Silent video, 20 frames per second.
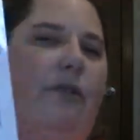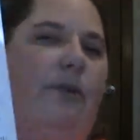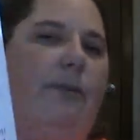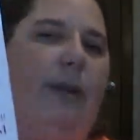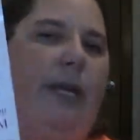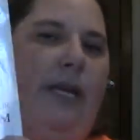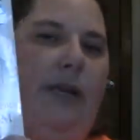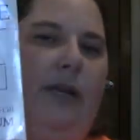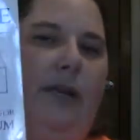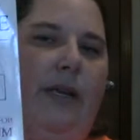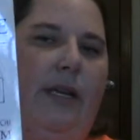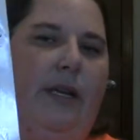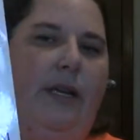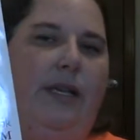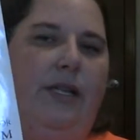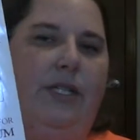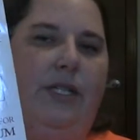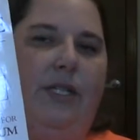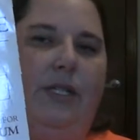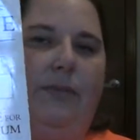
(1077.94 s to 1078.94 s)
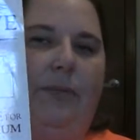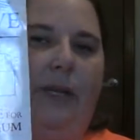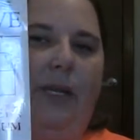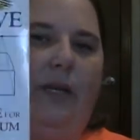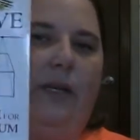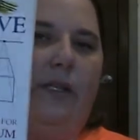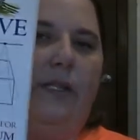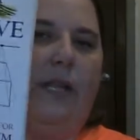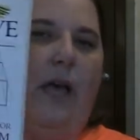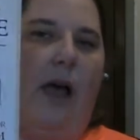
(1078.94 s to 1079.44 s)
me, just
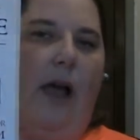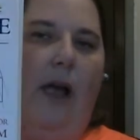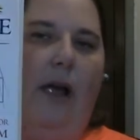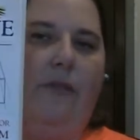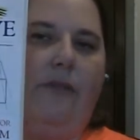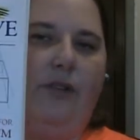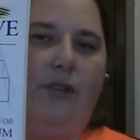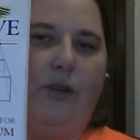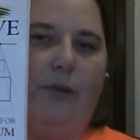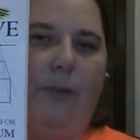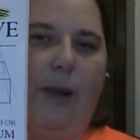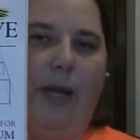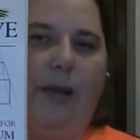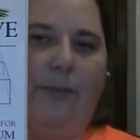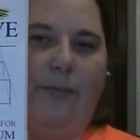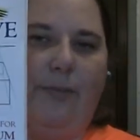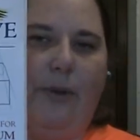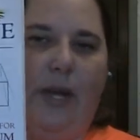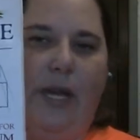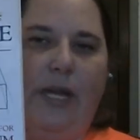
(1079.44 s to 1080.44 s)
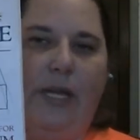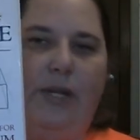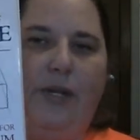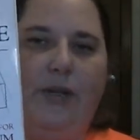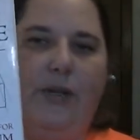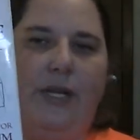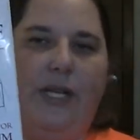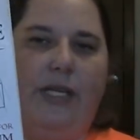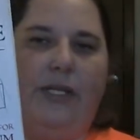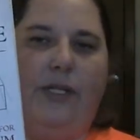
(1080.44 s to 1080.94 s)
because I have a traumatic brain
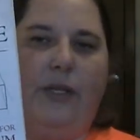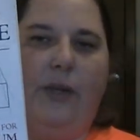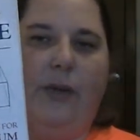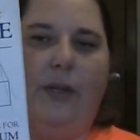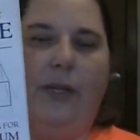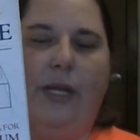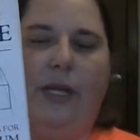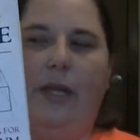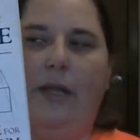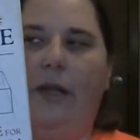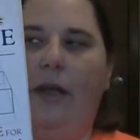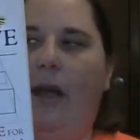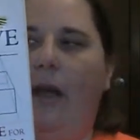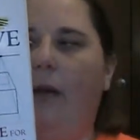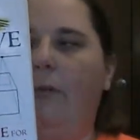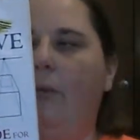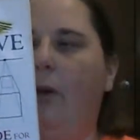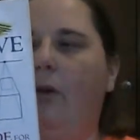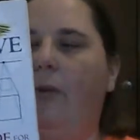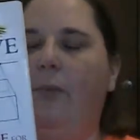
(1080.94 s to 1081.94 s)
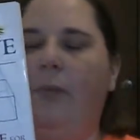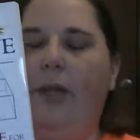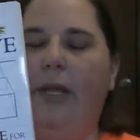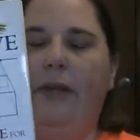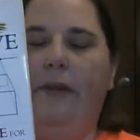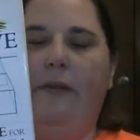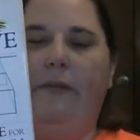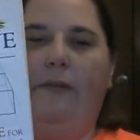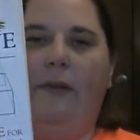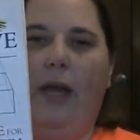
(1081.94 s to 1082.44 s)
injury, so that I'm
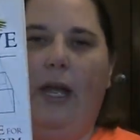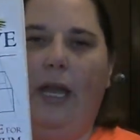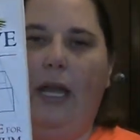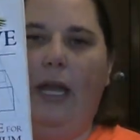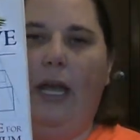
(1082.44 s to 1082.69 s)
hoping to find